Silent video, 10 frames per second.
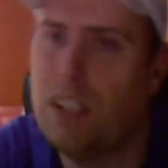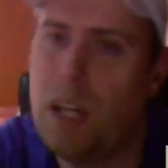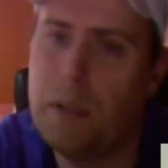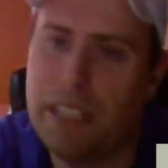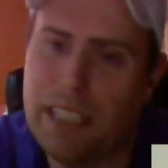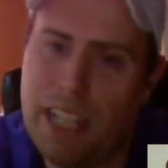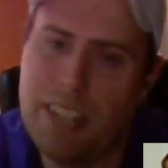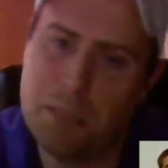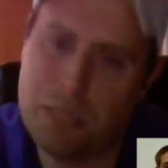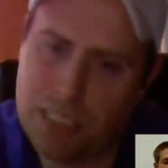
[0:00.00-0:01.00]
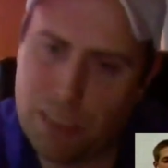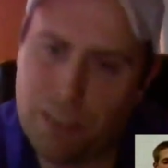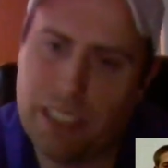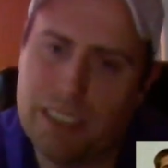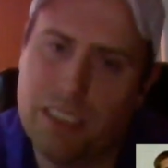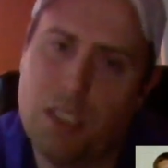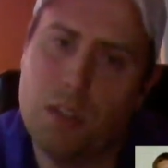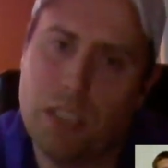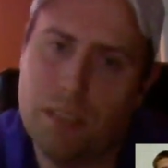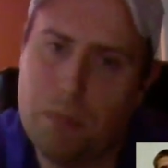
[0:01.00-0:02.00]
No, I would get down to specifics,
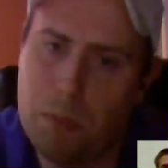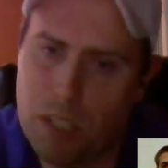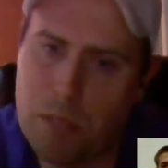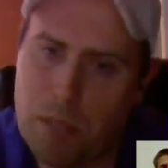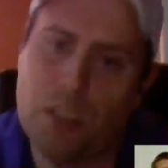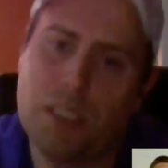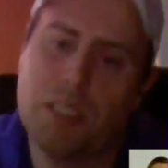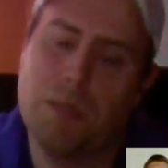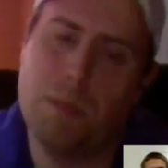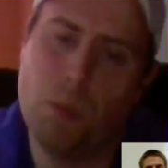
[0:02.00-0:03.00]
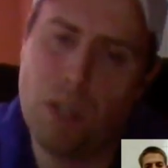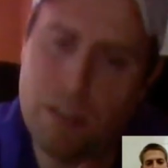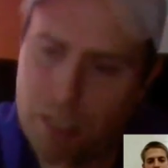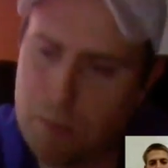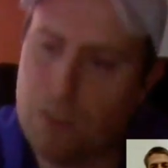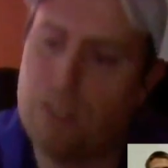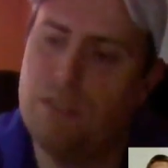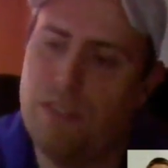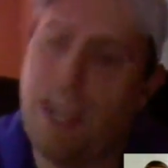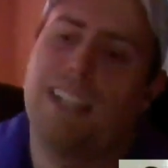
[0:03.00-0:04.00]
give people numbers because people want numbers
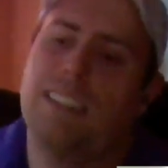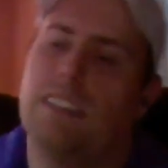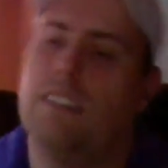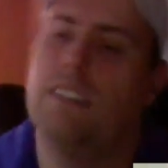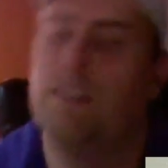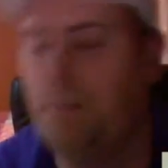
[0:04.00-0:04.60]
and facts. And